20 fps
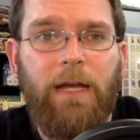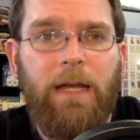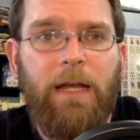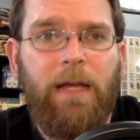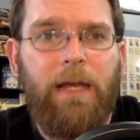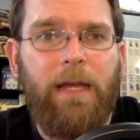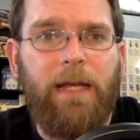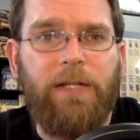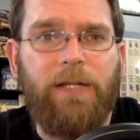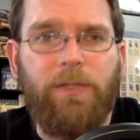
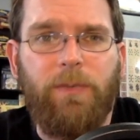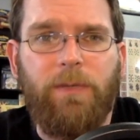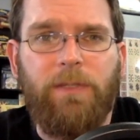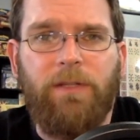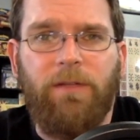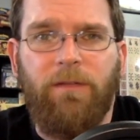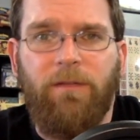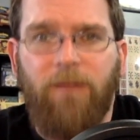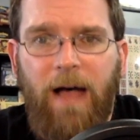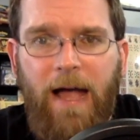
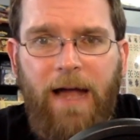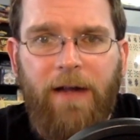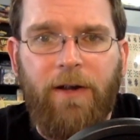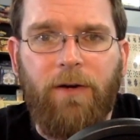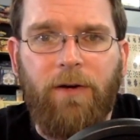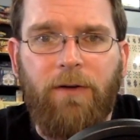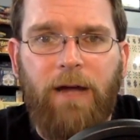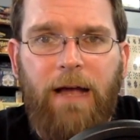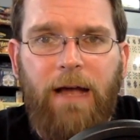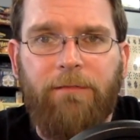Exquisite
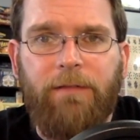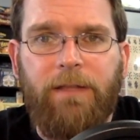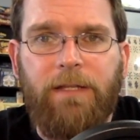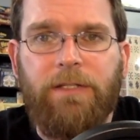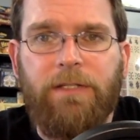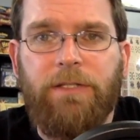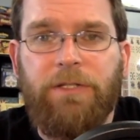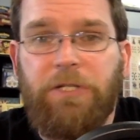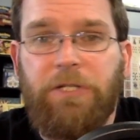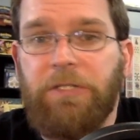Firecraft.
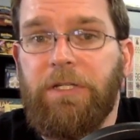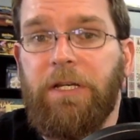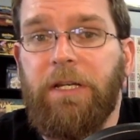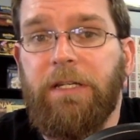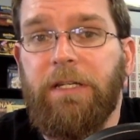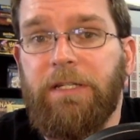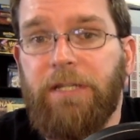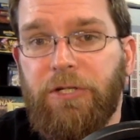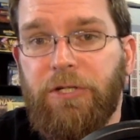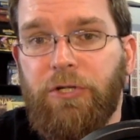This is just an
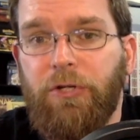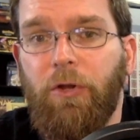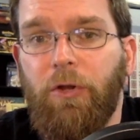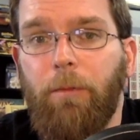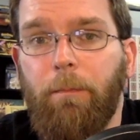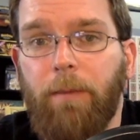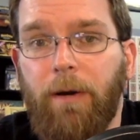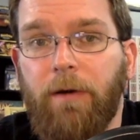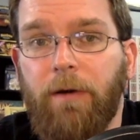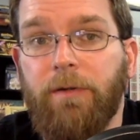
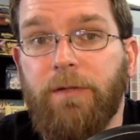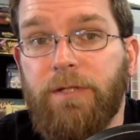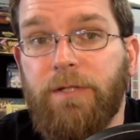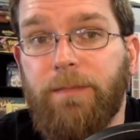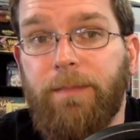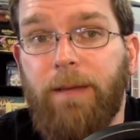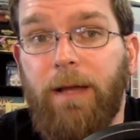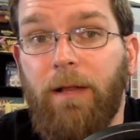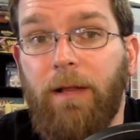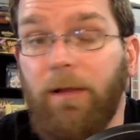additional burn
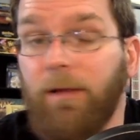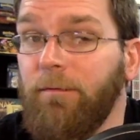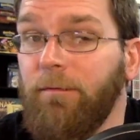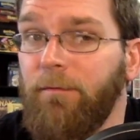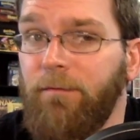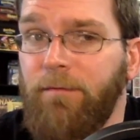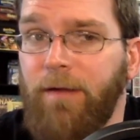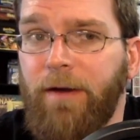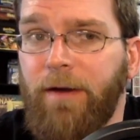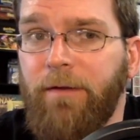spell.
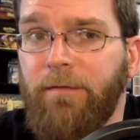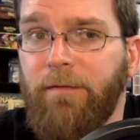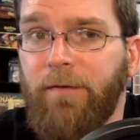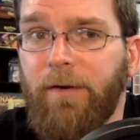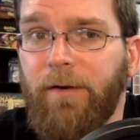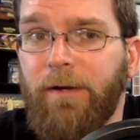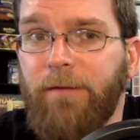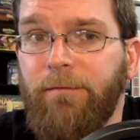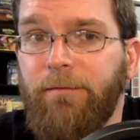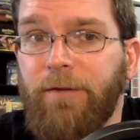Very,
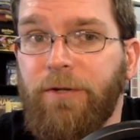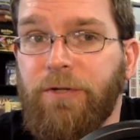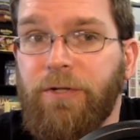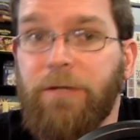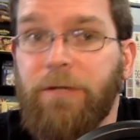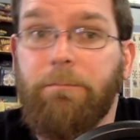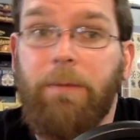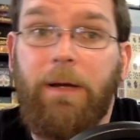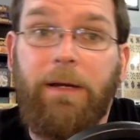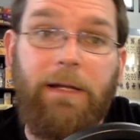very
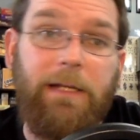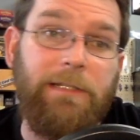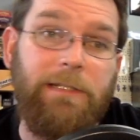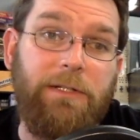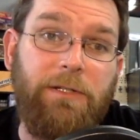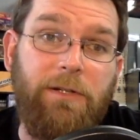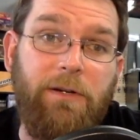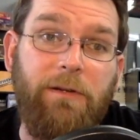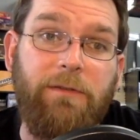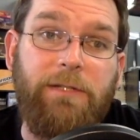efficient, but as
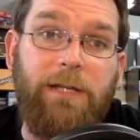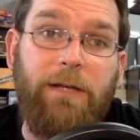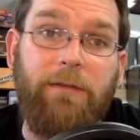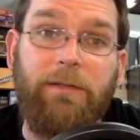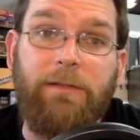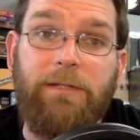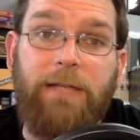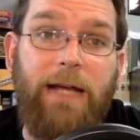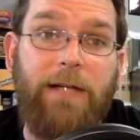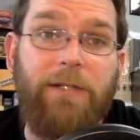it turns out,
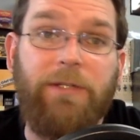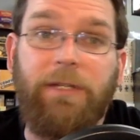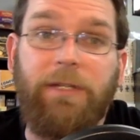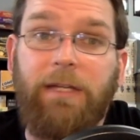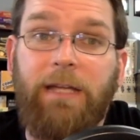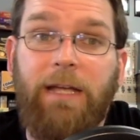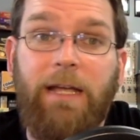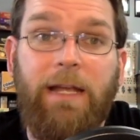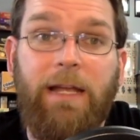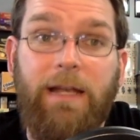there's
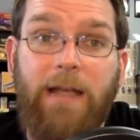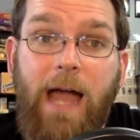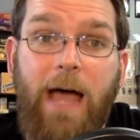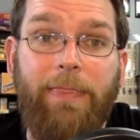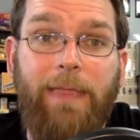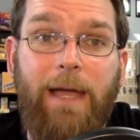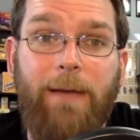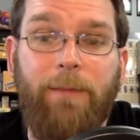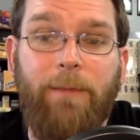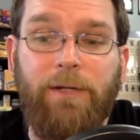actually
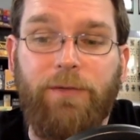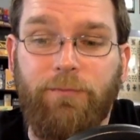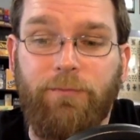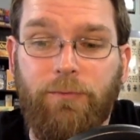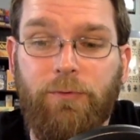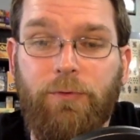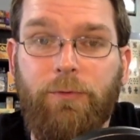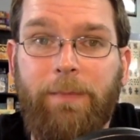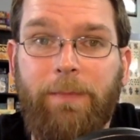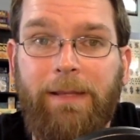not that much
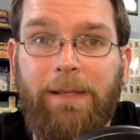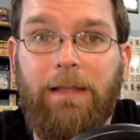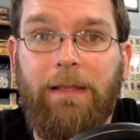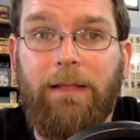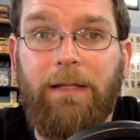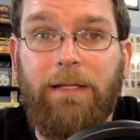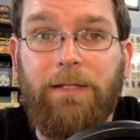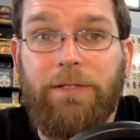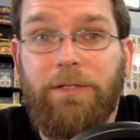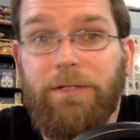room in the
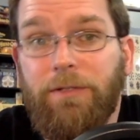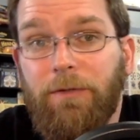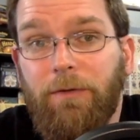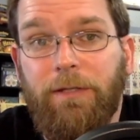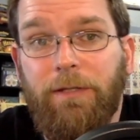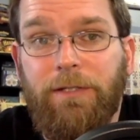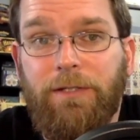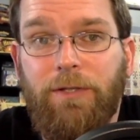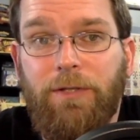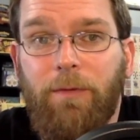list. There's
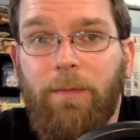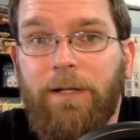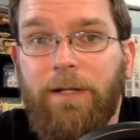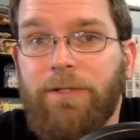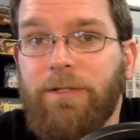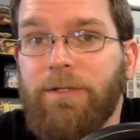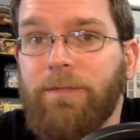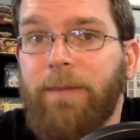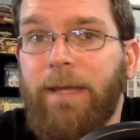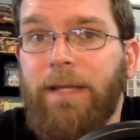only so
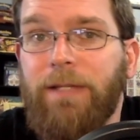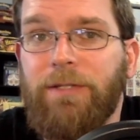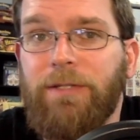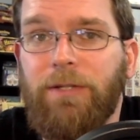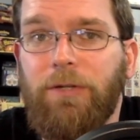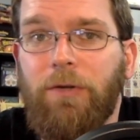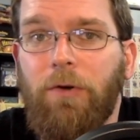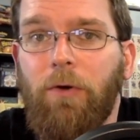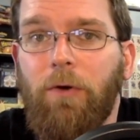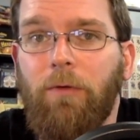much space
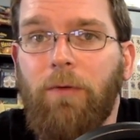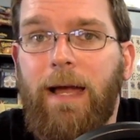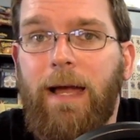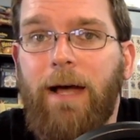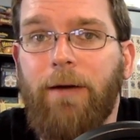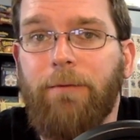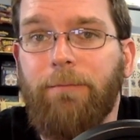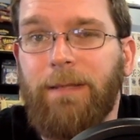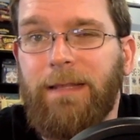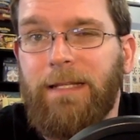to go
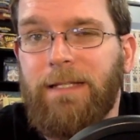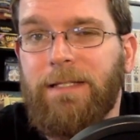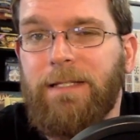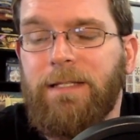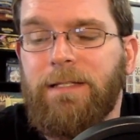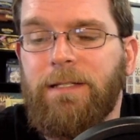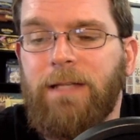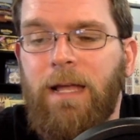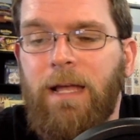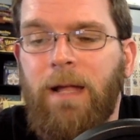around, but this
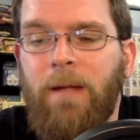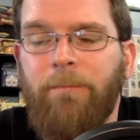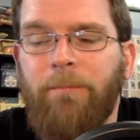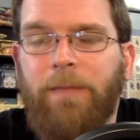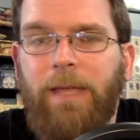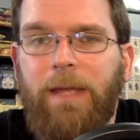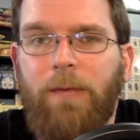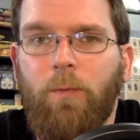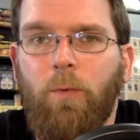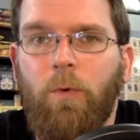is
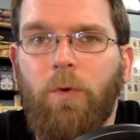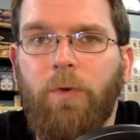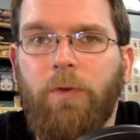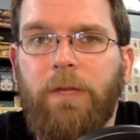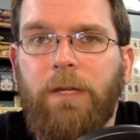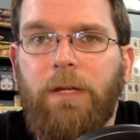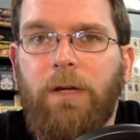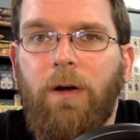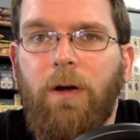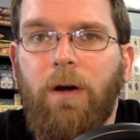a
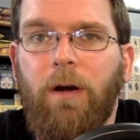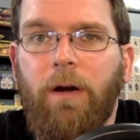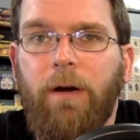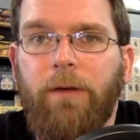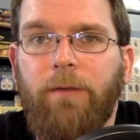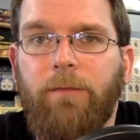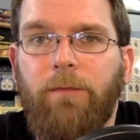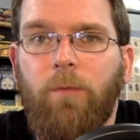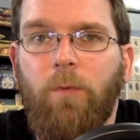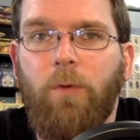worthy
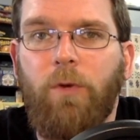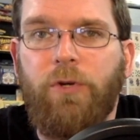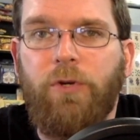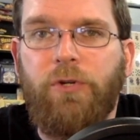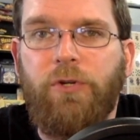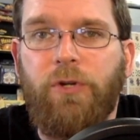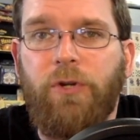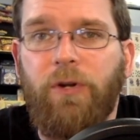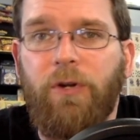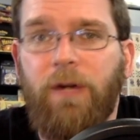card for
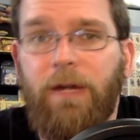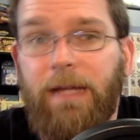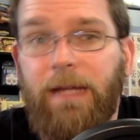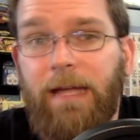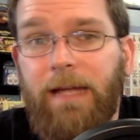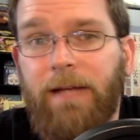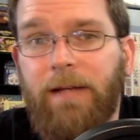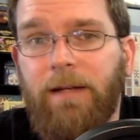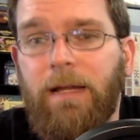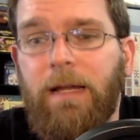sure.
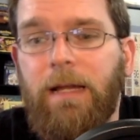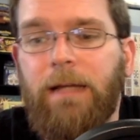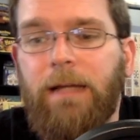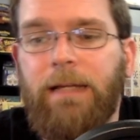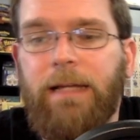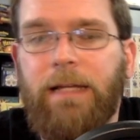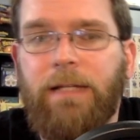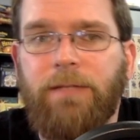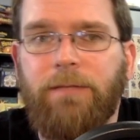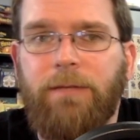Again,
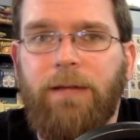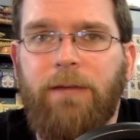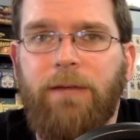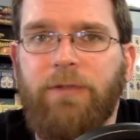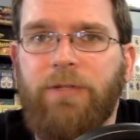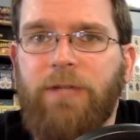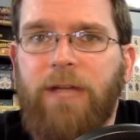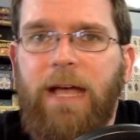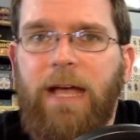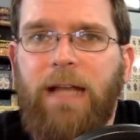gets
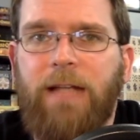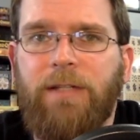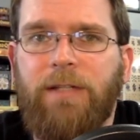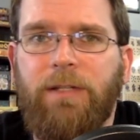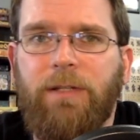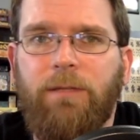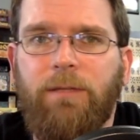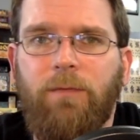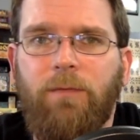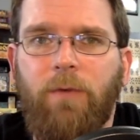around Chalice
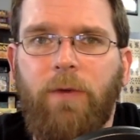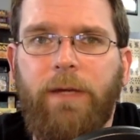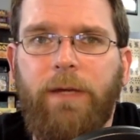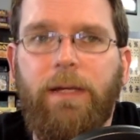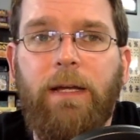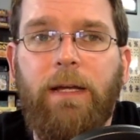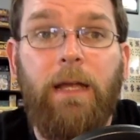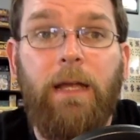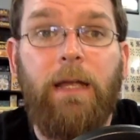of the Void.